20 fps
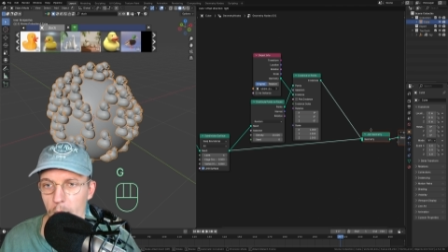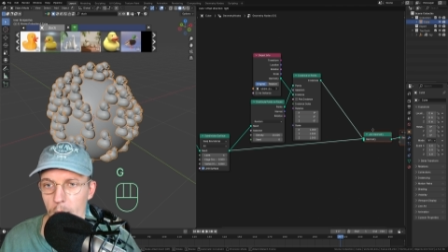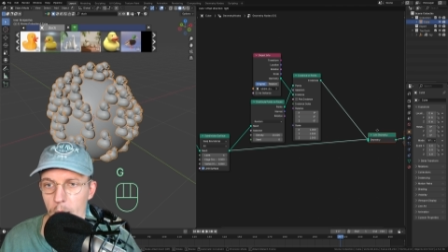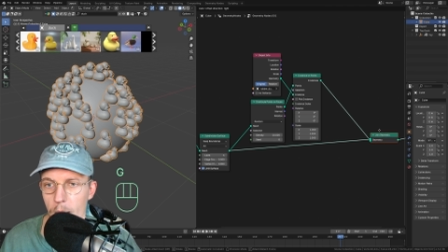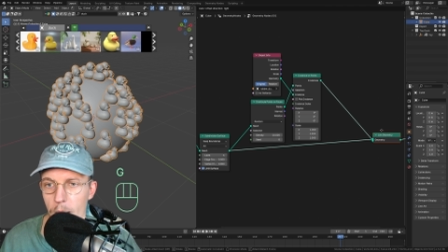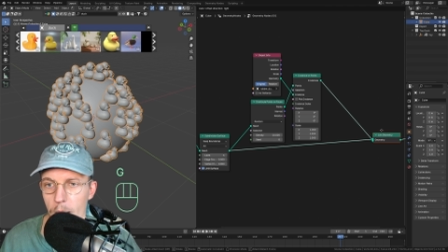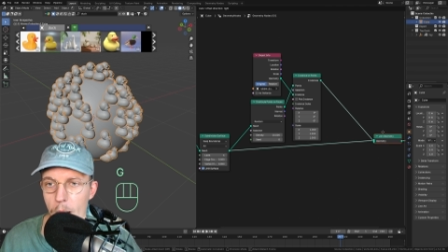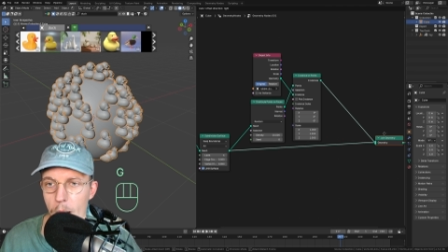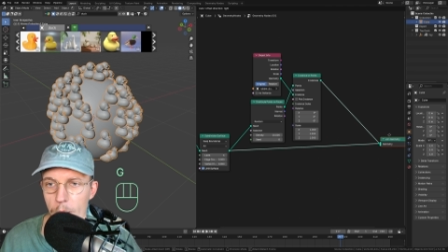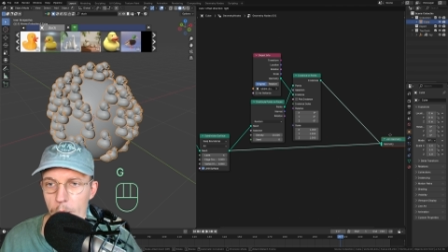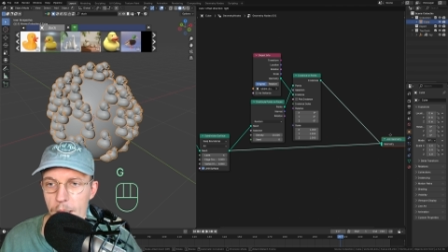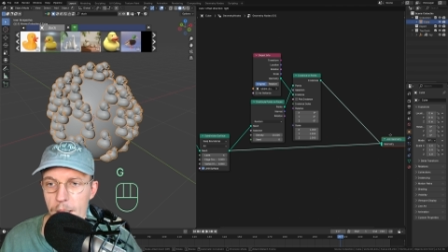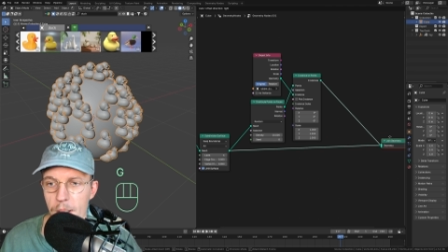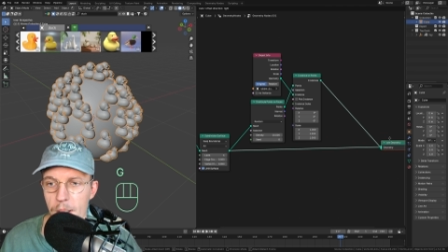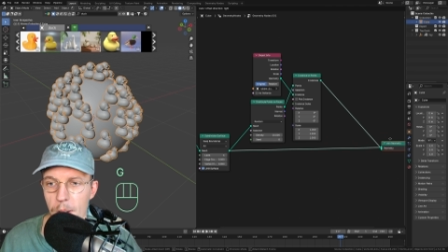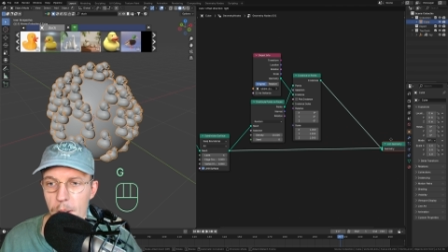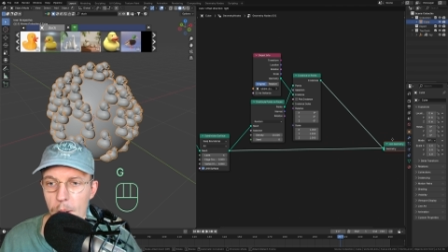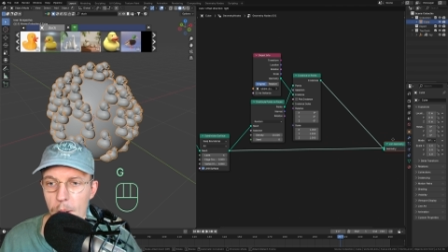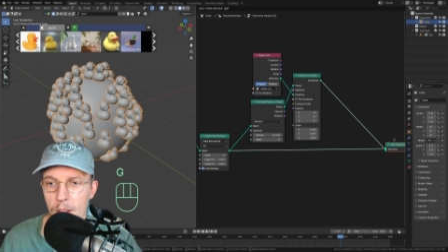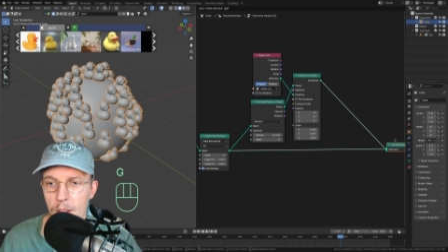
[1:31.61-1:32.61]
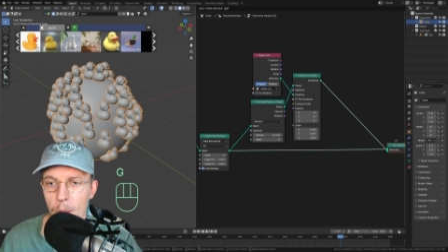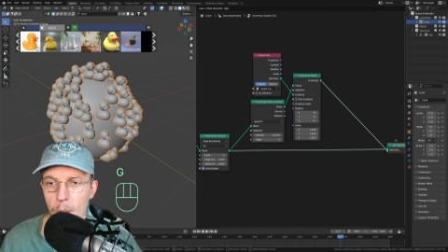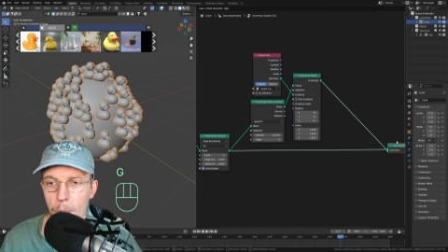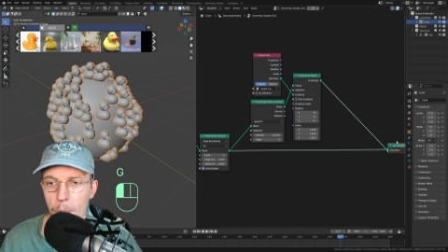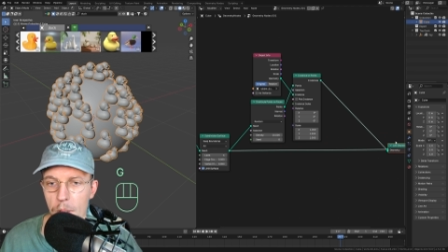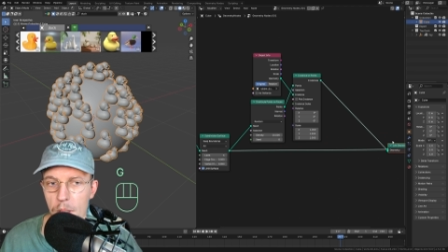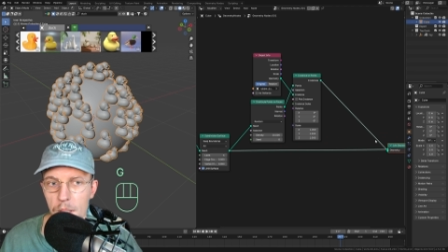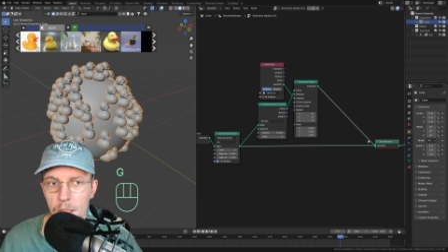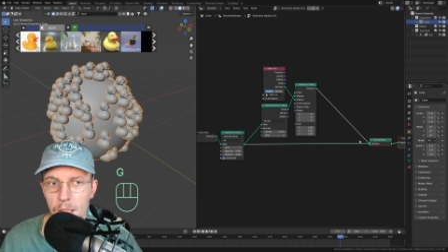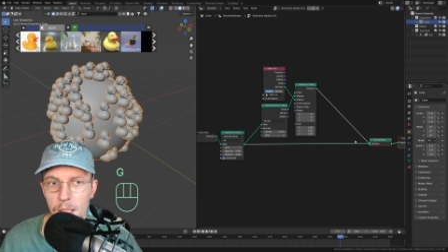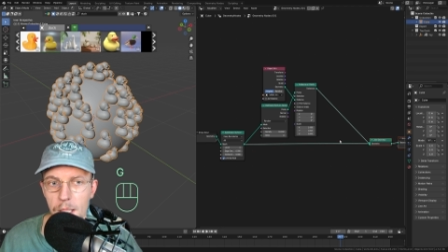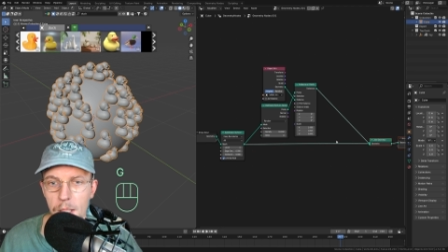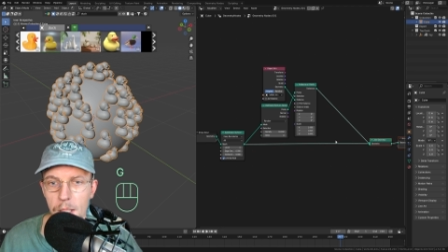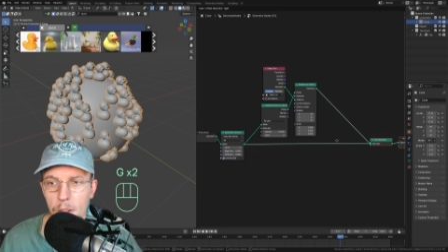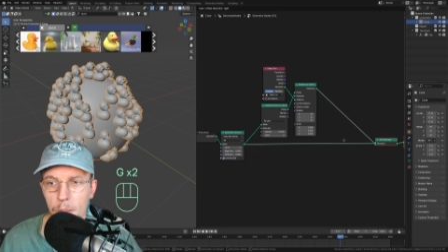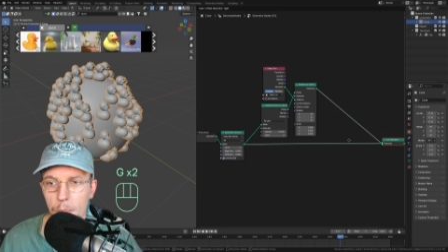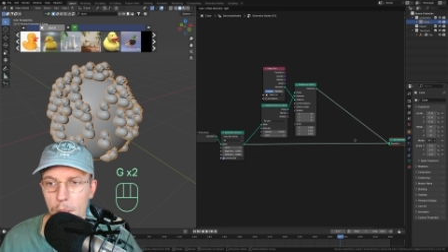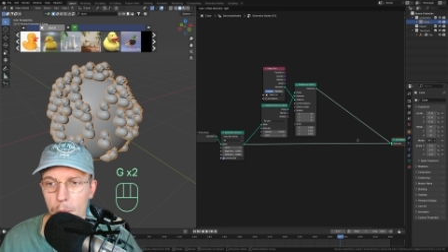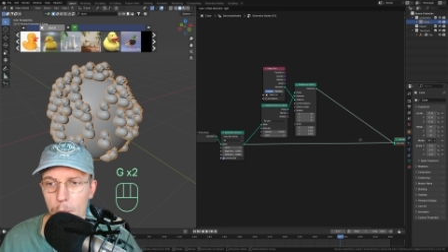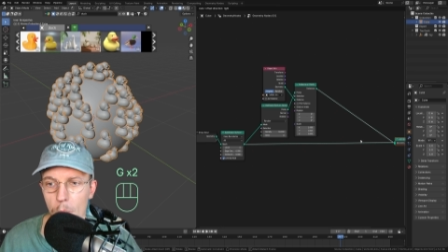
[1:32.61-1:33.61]
Now these ducks obviously need to
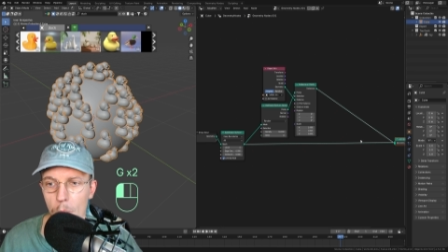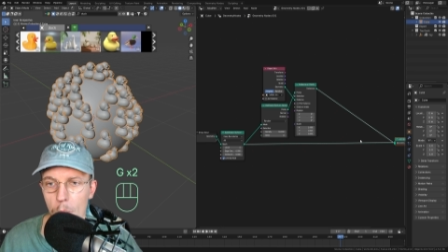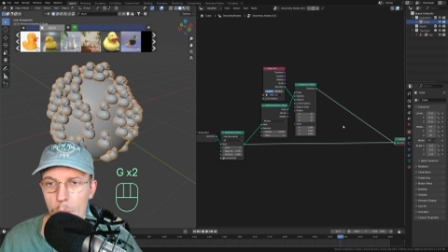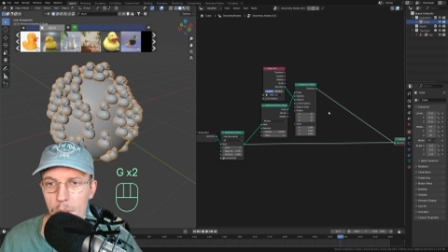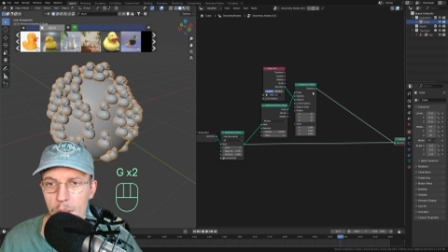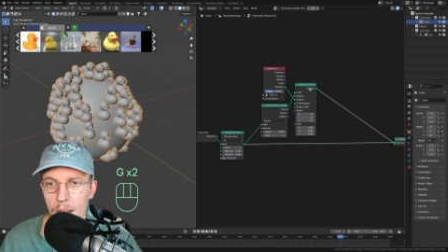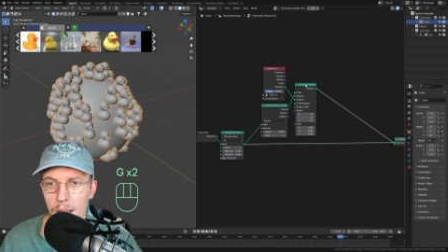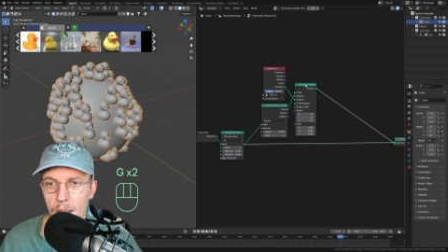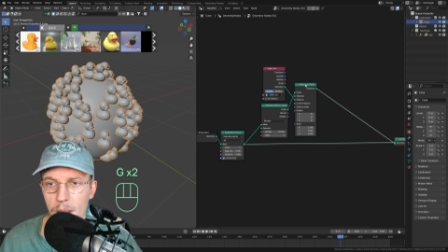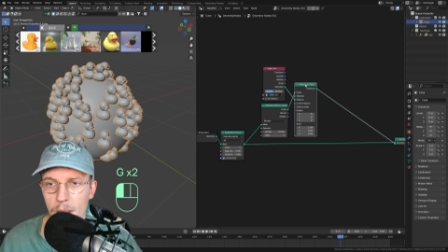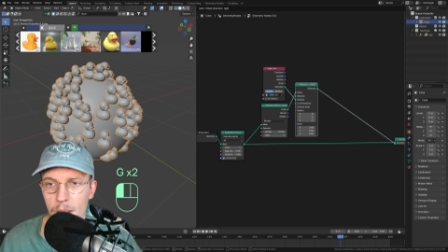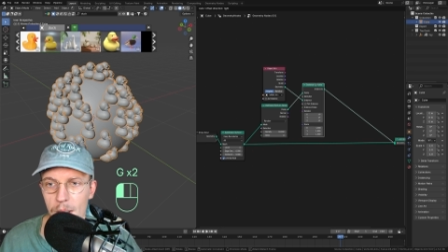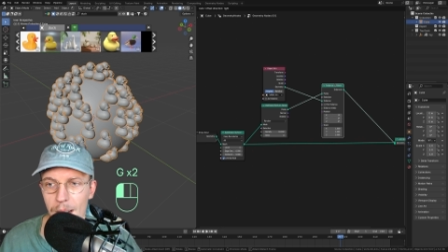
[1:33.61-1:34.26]
be rotated